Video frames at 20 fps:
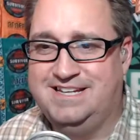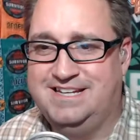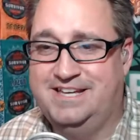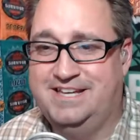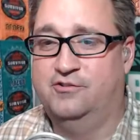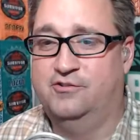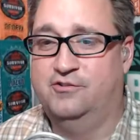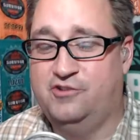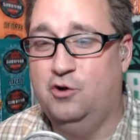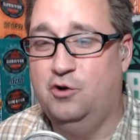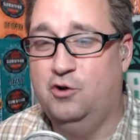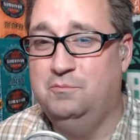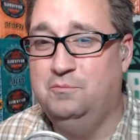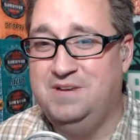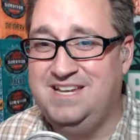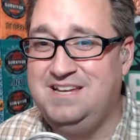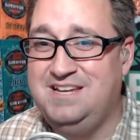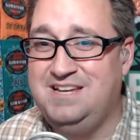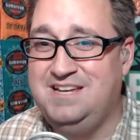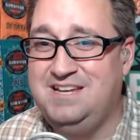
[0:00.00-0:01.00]
so
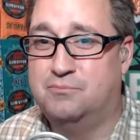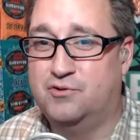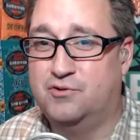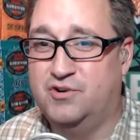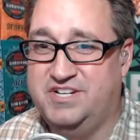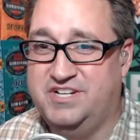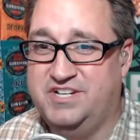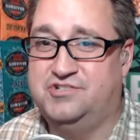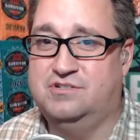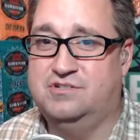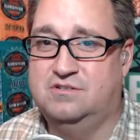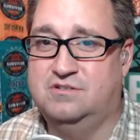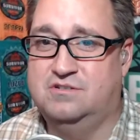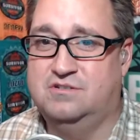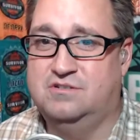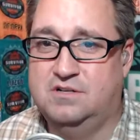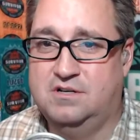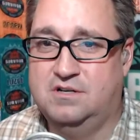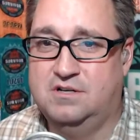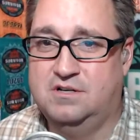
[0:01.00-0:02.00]
many British
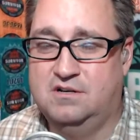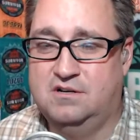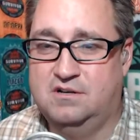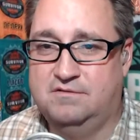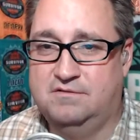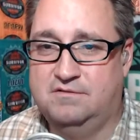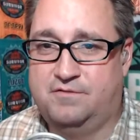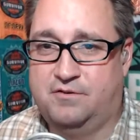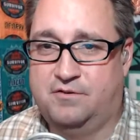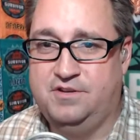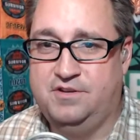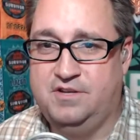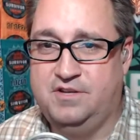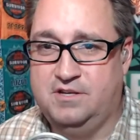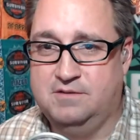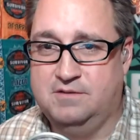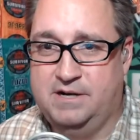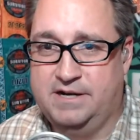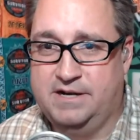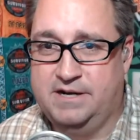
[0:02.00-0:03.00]
for the
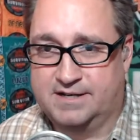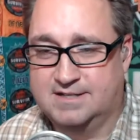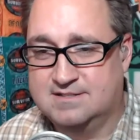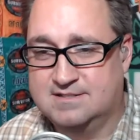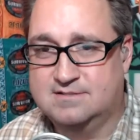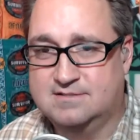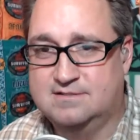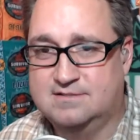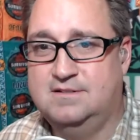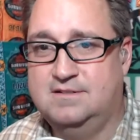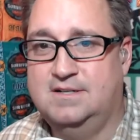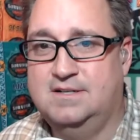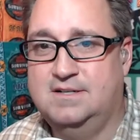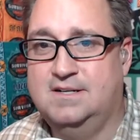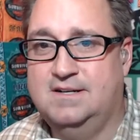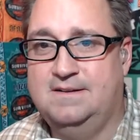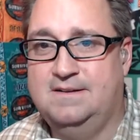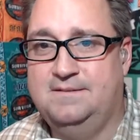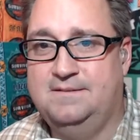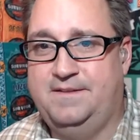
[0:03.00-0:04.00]
Americans
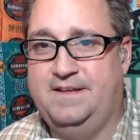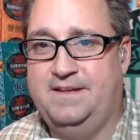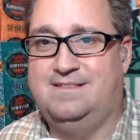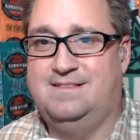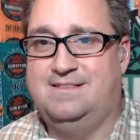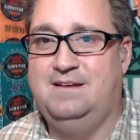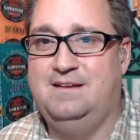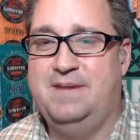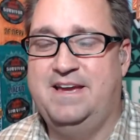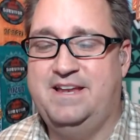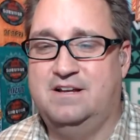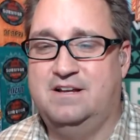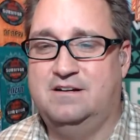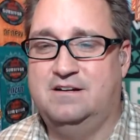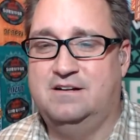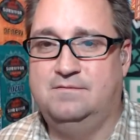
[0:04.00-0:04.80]
that they made a